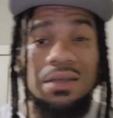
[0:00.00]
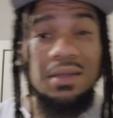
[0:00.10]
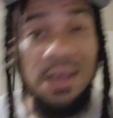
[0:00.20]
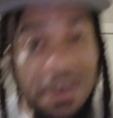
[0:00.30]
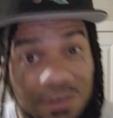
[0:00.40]

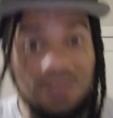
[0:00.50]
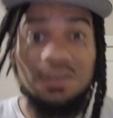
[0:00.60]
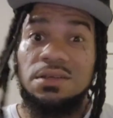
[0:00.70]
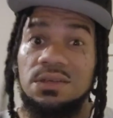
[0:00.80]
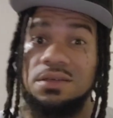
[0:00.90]
Never.
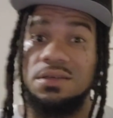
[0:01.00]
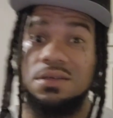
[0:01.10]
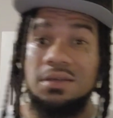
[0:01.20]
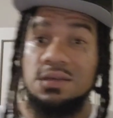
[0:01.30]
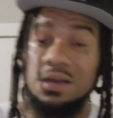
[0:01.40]

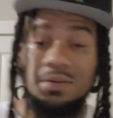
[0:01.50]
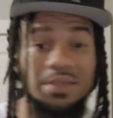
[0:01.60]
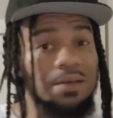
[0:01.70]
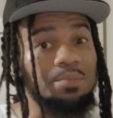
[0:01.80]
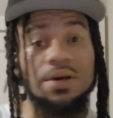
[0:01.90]
You know what I'm saying?